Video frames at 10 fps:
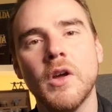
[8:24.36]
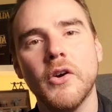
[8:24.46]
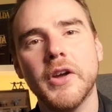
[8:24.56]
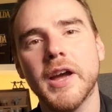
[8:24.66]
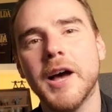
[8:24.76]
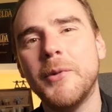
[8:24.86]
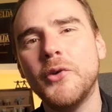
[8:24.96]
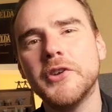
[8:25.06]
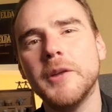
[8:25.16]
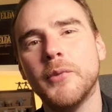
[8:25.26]
Okay, I'm
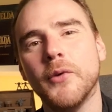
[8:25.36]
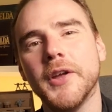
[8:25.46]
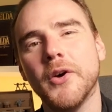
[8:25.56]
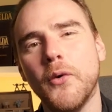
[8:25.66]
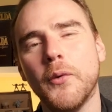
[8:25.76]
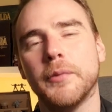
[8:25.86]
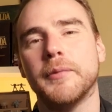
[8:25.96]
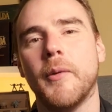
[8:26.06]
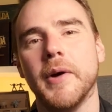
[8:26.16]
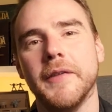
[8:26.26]
also going to put the Orc
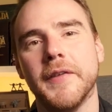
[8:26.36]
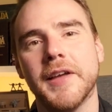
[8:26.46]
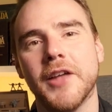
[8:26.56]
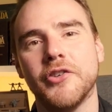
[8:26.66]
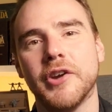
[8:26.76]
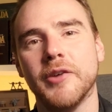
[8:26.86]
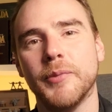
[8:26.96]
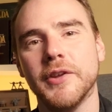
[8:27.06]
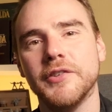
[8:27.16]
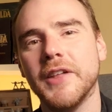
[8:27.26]
Thrower in the category of
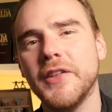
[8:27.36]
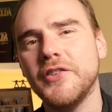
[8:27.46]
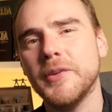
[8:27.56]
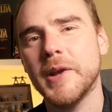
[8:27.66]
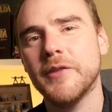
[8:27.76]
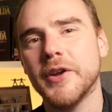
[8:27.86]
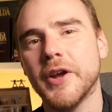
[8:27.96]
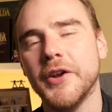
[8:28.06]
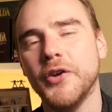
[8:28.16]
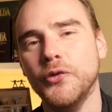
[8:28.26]
winners. Now, this is a bit of an
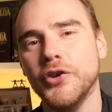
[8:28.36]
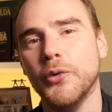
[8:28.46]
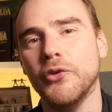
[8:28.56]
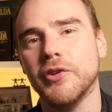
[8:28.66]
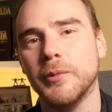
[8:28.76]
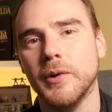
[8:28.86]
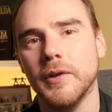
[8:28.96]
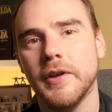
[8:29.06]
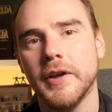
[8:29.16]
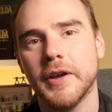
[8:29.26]
unusual,
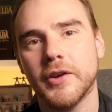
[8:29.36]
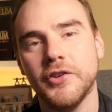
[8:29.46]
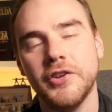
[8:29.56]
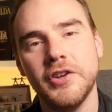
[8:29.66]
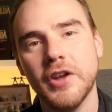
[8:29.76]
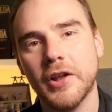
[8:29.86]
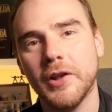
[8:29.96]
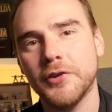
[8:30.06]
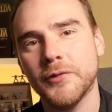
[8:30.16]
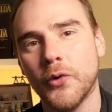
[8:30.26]
because a
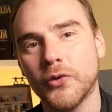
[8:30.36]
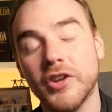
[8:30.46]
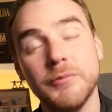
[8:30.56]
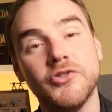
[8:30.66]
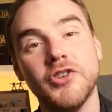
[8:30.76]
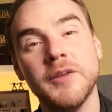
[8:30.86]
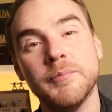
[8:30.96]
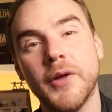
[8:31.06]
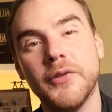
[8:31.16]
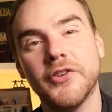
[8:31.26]
lot of Orc teams
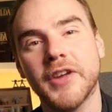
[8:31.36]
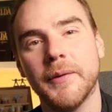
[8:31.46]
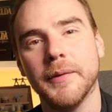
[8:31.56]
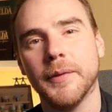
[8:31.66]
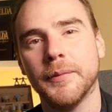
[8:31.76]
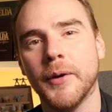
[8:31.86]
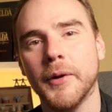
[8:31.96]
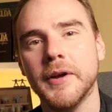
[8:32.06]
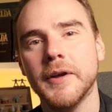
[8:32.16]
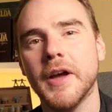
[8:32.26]
didn't bother to carry the
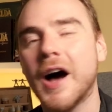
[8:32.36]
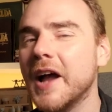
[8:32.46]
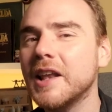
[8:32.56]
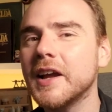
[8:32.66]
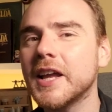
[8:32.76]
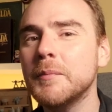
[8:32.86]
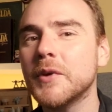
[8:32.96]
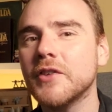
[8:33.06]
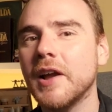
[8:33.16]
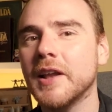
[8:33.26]
thrower. I like him
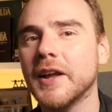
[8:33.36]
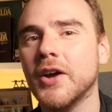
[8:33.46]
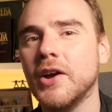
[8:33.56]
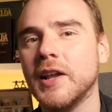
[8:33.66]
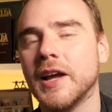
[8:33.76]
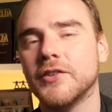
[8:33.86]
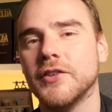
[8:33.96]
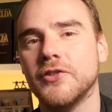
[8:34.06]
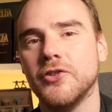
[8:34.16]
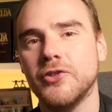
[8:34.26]
because I like early
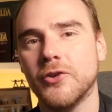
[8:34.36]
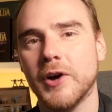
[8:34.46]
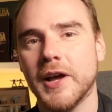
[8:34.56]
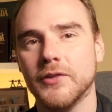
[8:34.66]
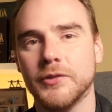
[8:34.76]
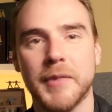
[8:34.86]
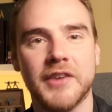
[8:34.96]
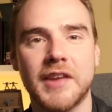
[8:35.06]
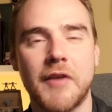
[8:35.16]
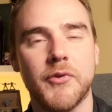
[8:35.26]
access to sure hands,
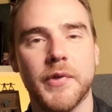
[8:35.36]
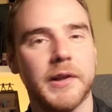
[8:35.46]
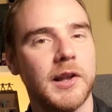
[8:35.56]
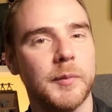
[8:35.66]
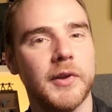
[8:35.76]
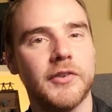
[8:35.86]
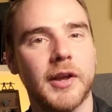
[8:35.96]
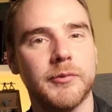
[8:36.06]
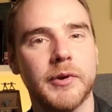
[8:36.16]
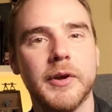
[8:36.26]
makes everything a little bit
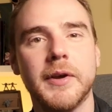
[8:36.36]
safer.